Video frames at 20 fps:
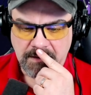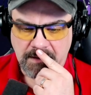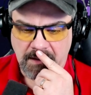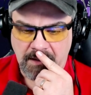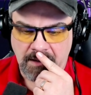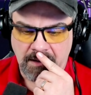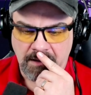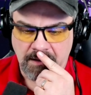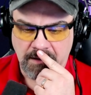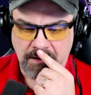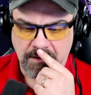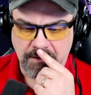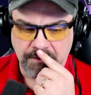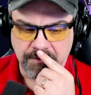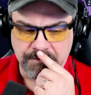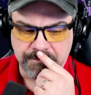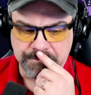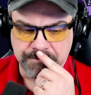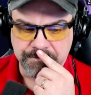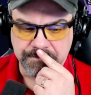
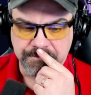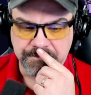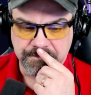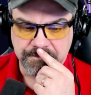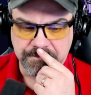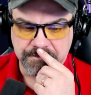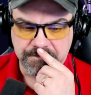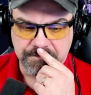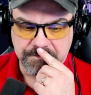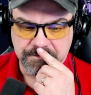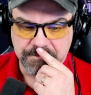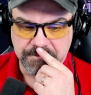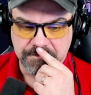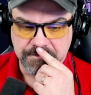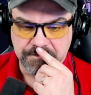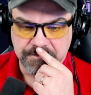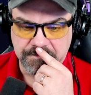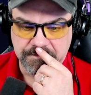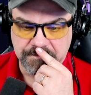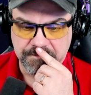Um.
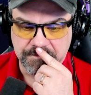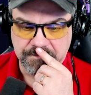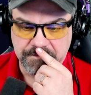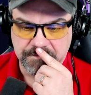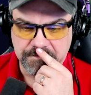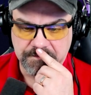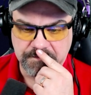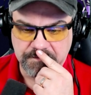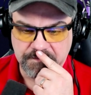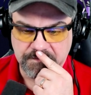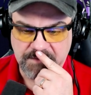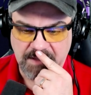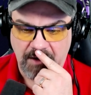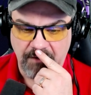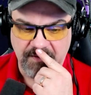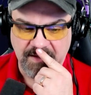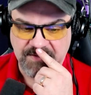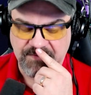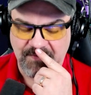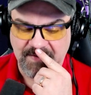
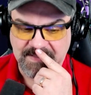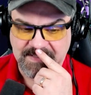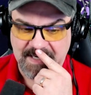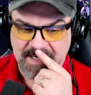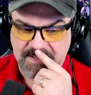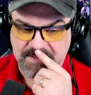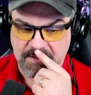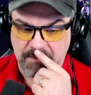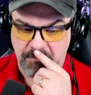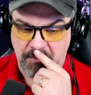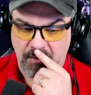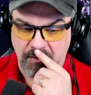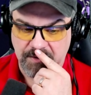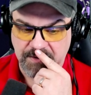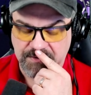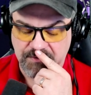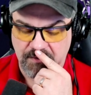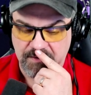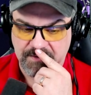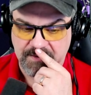Oh, that's fantastic,
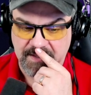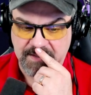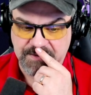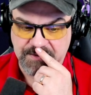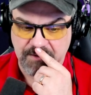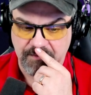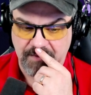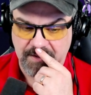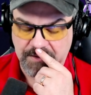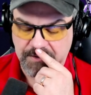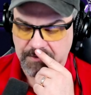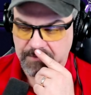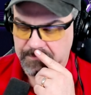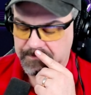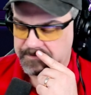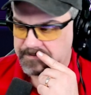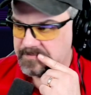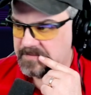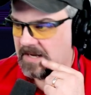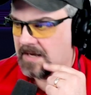Broken Sword. Thanks so much.
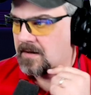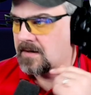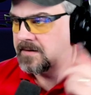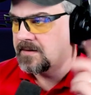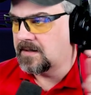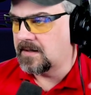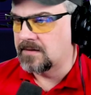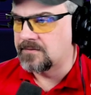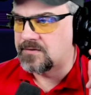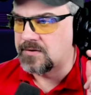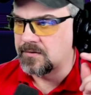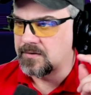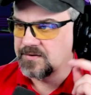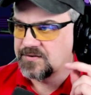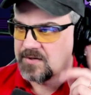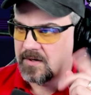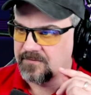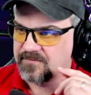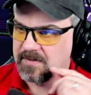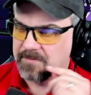And uh,
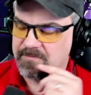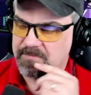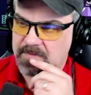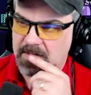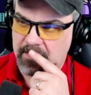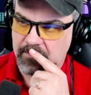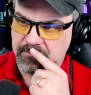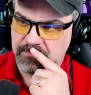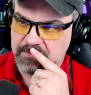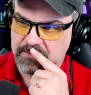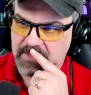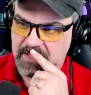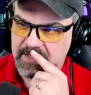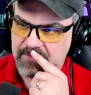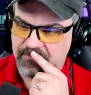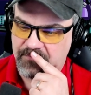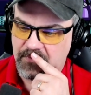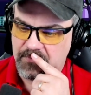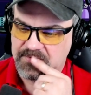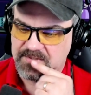Dukasoft, I'm I'm
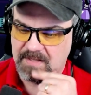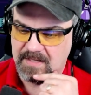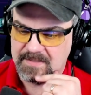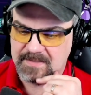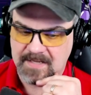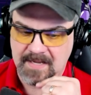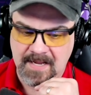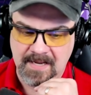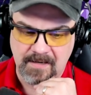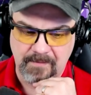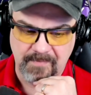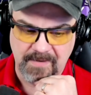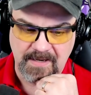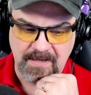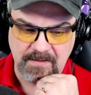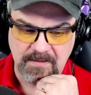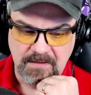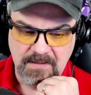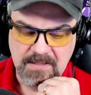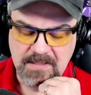glad folks like the
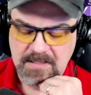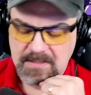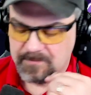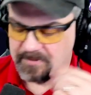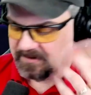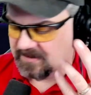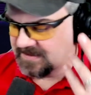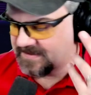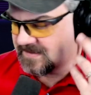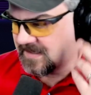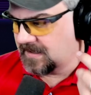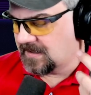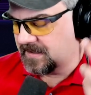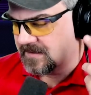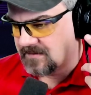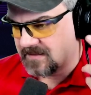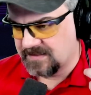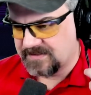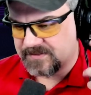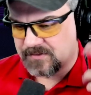AMA. But let's get
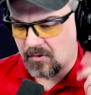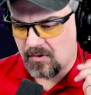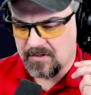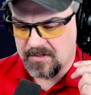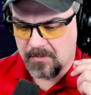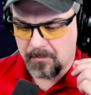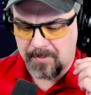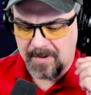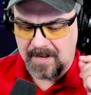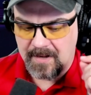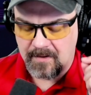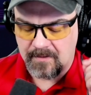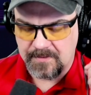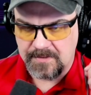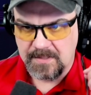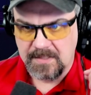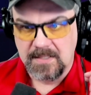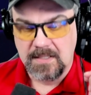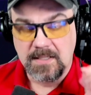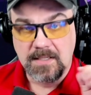in. Let's talk
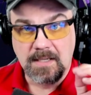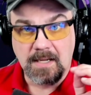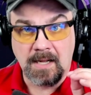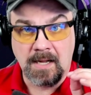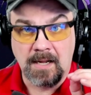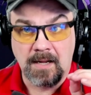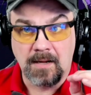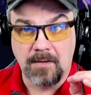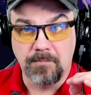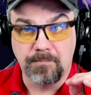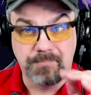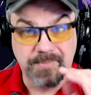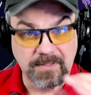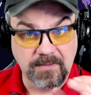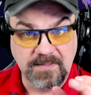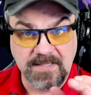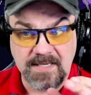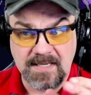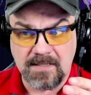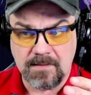about uh,
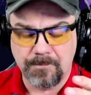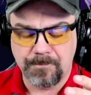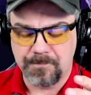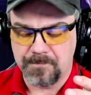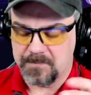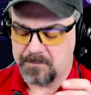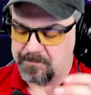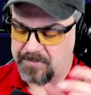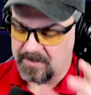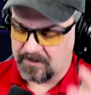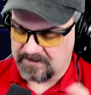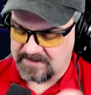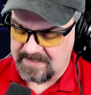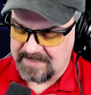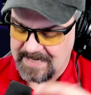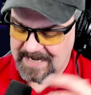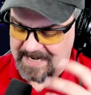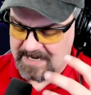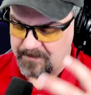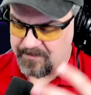building
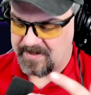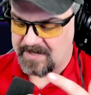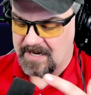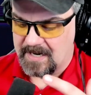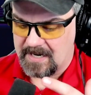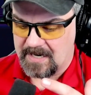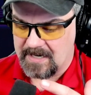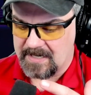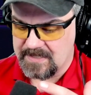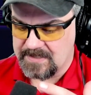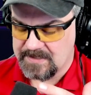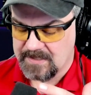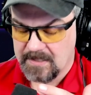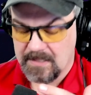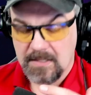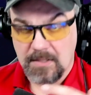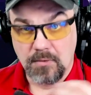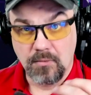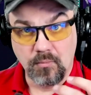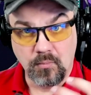building APIs
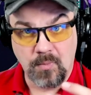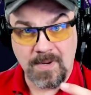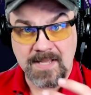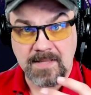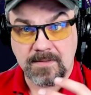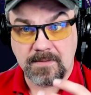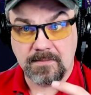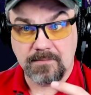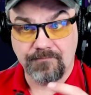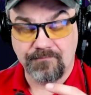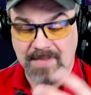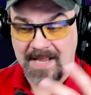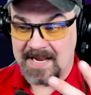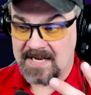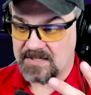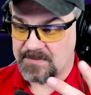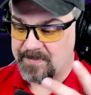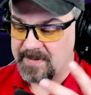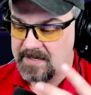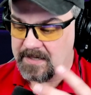with
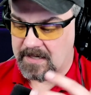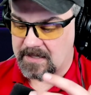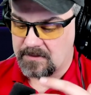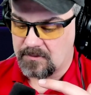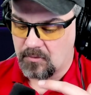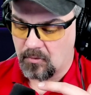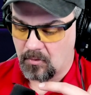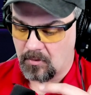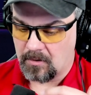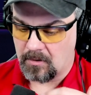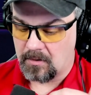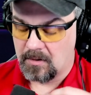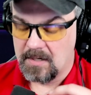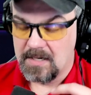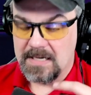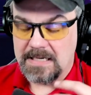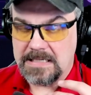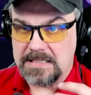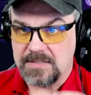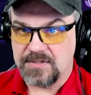ASP.NET Core
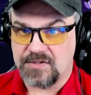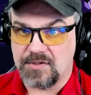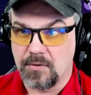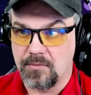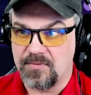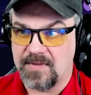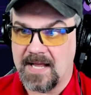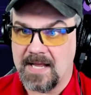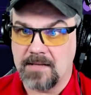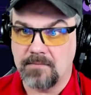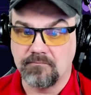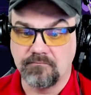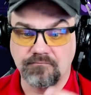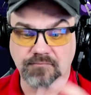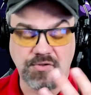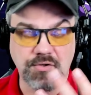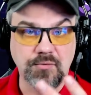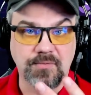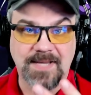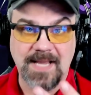so that
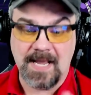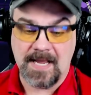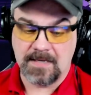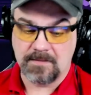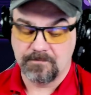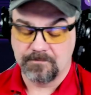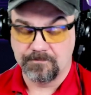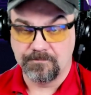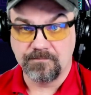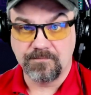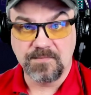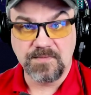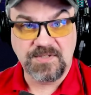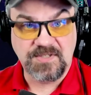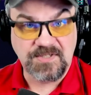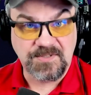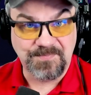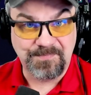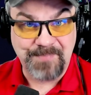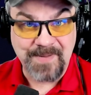you get
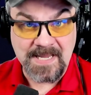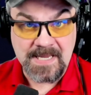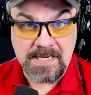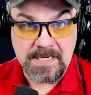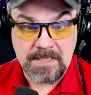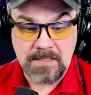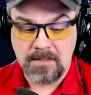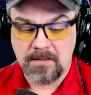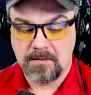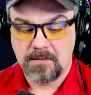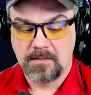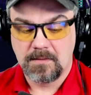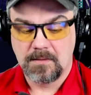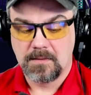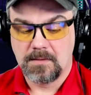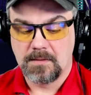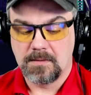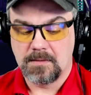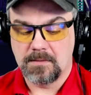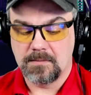speed,
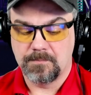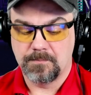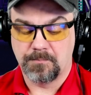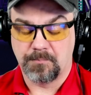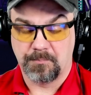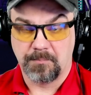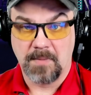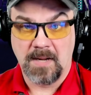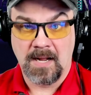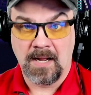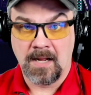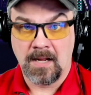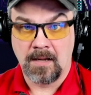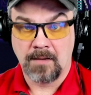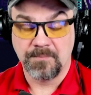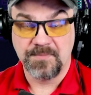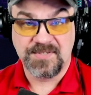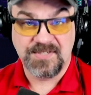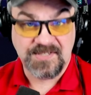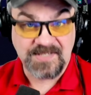
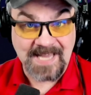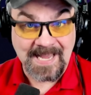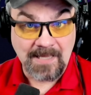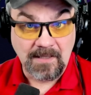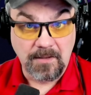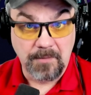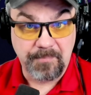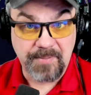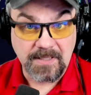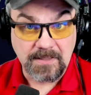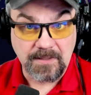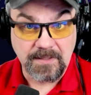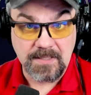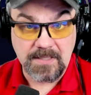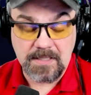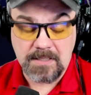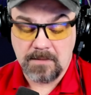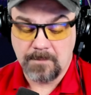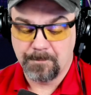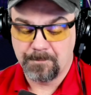uh,
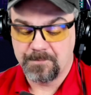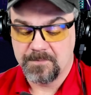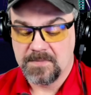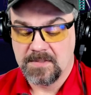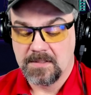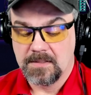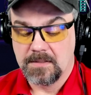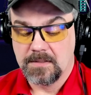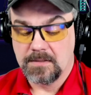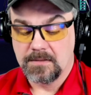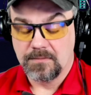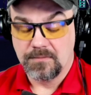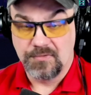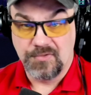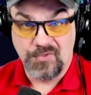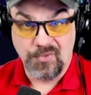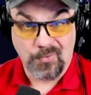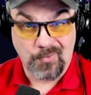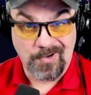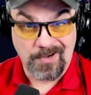scalability,
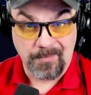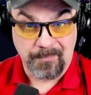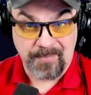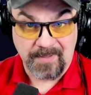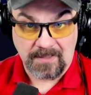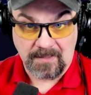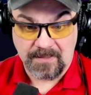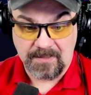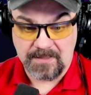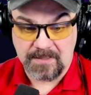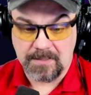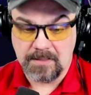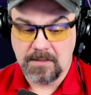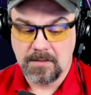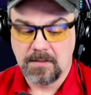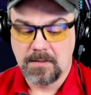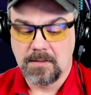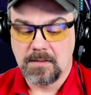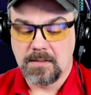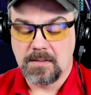durability
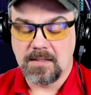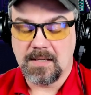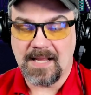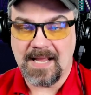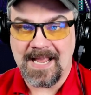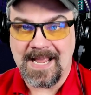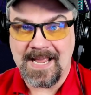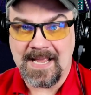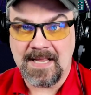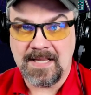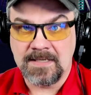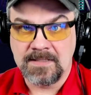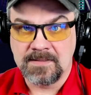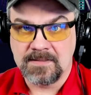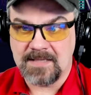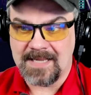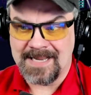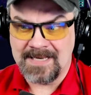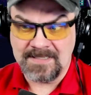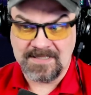
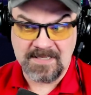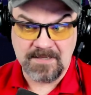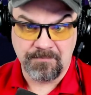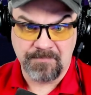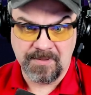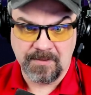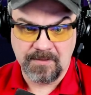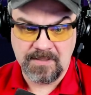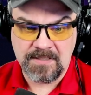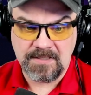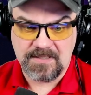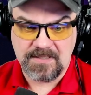and and the ability